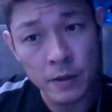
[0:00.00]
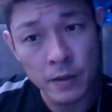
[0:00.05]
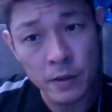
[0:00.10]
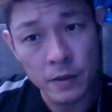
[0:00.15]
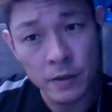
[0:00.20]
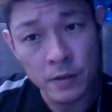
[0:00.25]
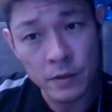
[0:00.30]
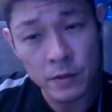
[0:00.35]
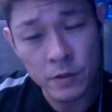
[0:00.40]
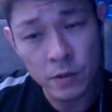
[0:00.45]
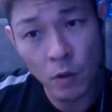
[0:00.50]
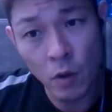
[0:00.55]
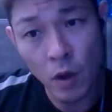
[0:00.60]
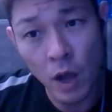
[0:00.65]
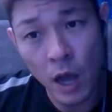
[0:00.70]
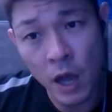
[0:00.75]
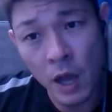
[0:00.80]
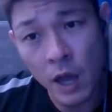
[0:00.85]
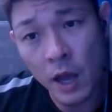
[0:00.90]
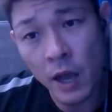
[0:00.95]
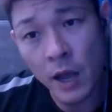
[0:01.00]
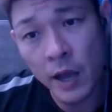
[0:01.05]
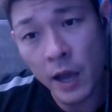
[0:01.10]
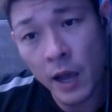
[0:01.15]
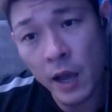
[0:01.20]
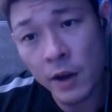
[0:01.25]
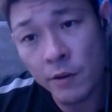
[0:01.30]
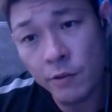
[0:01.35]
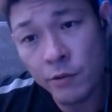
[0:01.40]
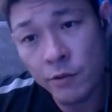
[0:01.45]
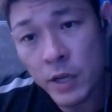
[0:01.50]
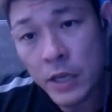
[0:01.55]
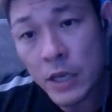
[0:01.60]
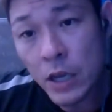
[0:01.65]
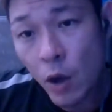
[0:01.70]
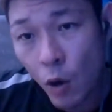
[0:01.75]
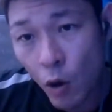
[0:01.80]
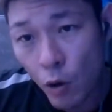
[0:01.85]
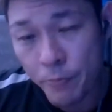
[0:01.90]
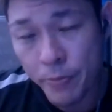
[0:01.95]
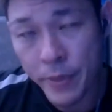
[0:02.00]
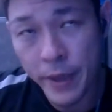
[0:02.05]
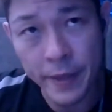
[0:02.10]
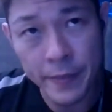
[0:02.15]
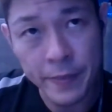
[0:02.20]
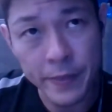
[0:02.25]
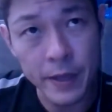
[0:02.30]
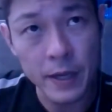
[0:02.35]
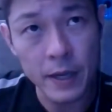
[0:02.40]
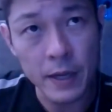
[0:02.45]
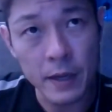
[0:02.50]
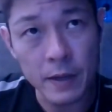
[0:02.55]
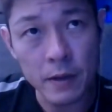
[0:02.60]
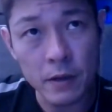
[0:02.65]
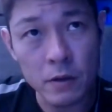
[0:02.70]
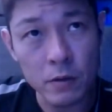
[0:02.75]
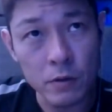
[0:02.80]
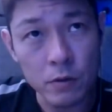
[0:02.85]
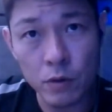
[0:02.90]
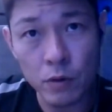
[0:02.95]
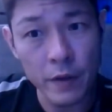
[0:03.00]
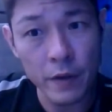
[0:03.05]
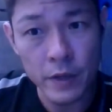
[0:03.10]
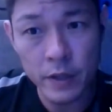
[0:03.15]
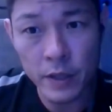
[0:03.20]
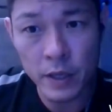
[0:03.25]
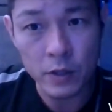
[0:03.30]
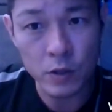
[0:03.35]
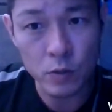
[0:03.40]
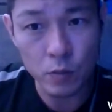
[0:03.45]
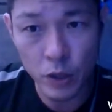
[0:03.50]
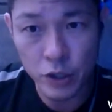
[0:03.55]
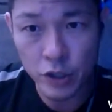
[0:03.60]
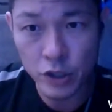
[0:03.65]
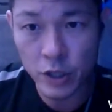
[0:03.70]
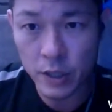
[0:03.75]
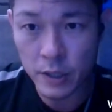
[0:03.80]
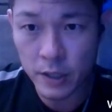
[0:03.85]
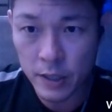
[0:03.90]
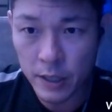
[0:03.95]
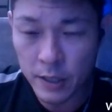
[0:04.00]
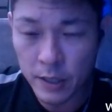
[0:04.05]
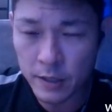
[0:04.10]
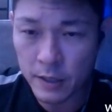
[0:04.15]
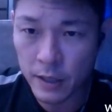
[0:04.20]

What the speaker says: So I really hope that whoever that's watching this